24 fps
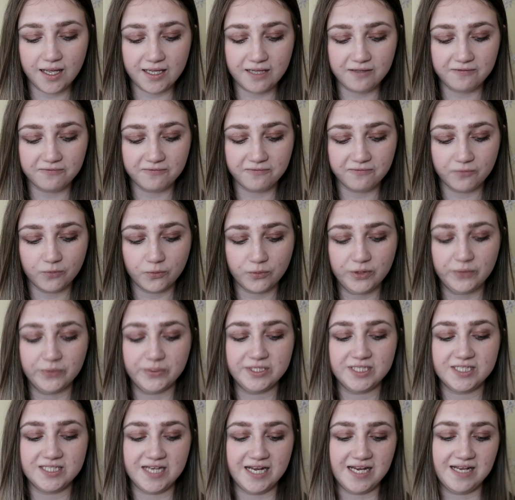if we
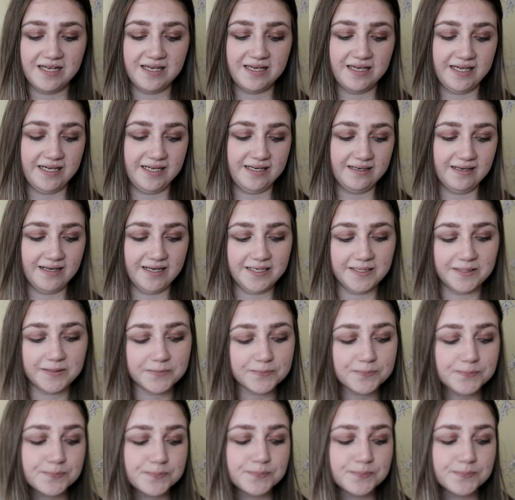were to take it like